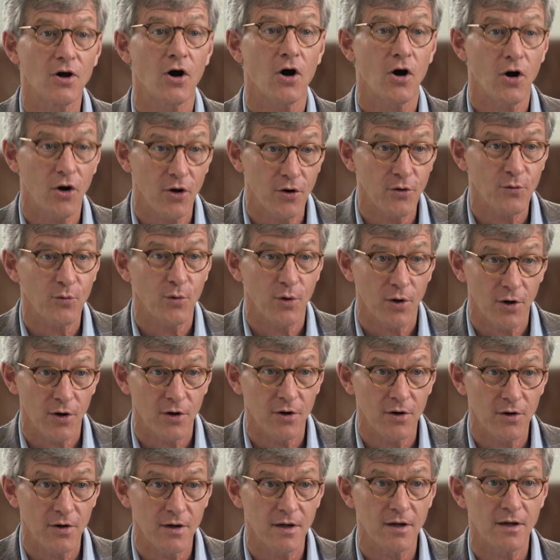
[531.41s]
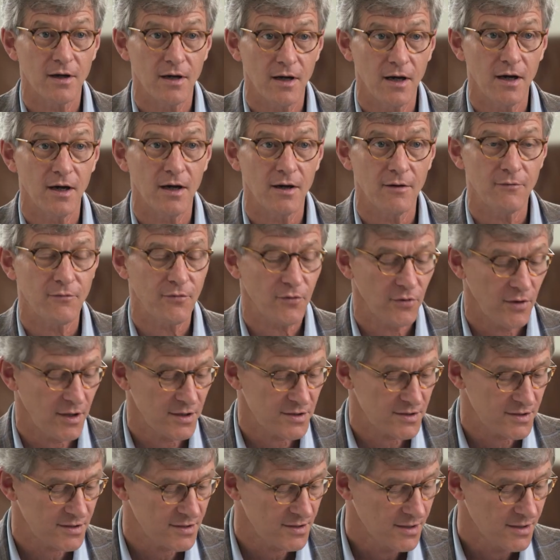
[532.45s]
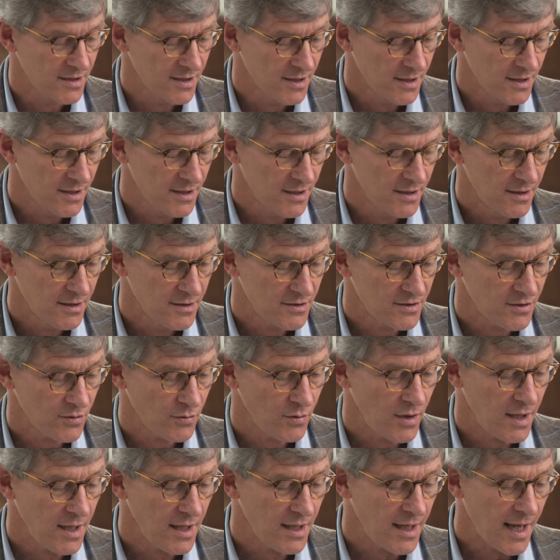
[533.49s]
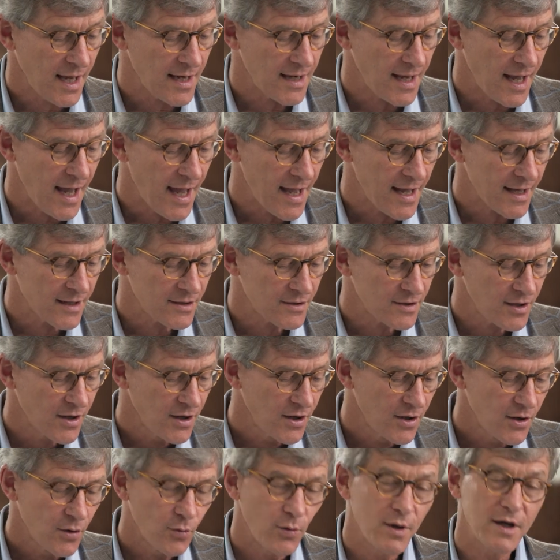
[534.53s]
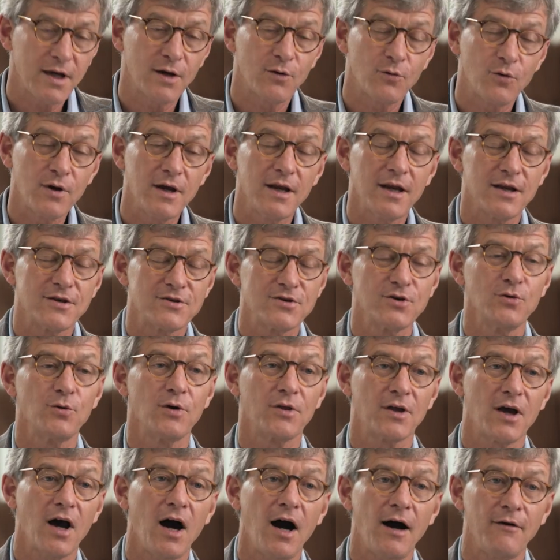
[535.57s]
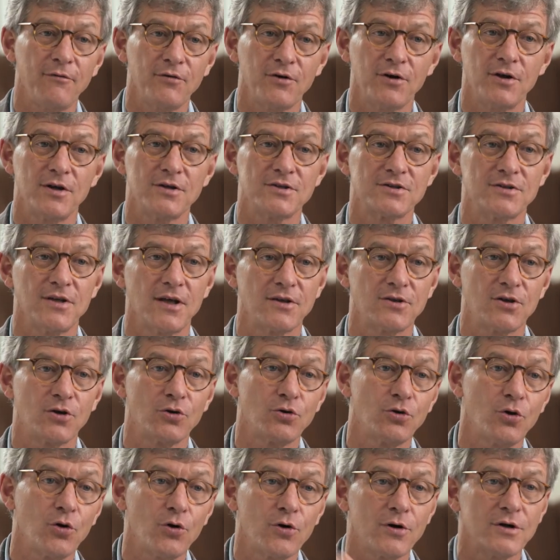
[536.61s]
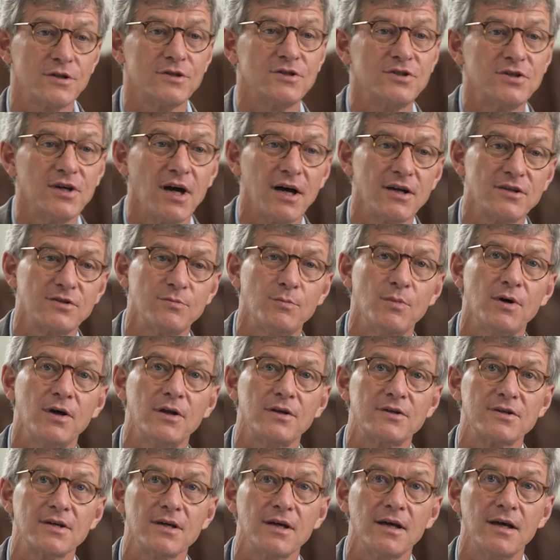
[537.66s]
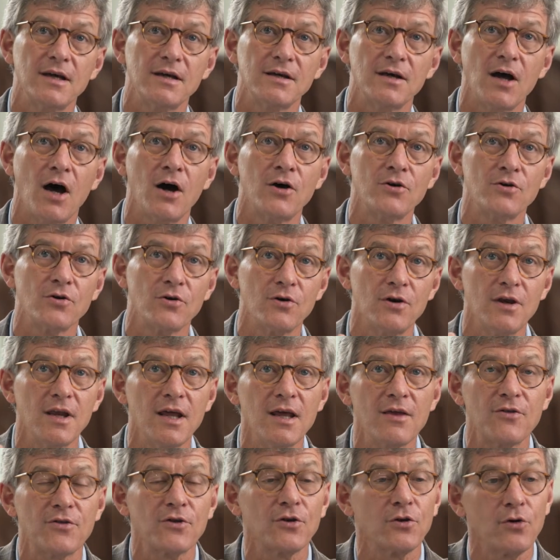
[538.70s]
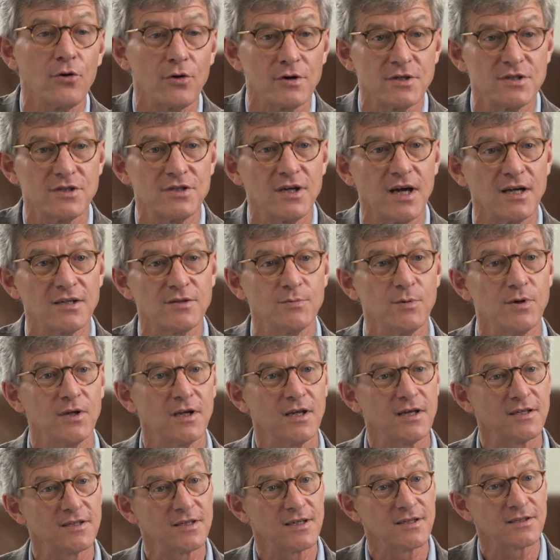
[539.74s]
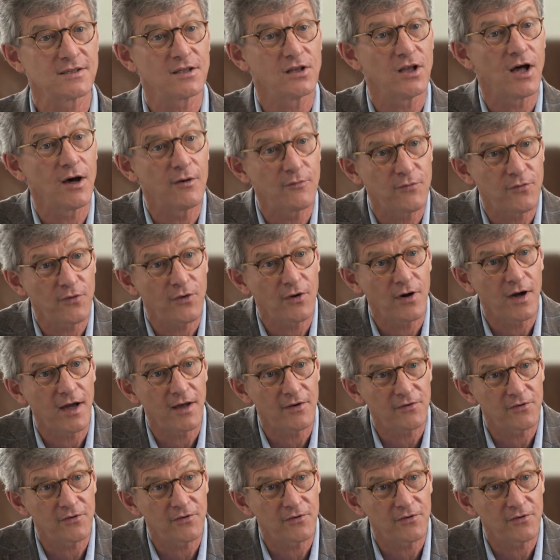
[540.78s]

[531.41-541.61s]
hard word for us to read. And we can read it too with confidence that the Lord's judgment, underneath the Lord's judgment is his love for us.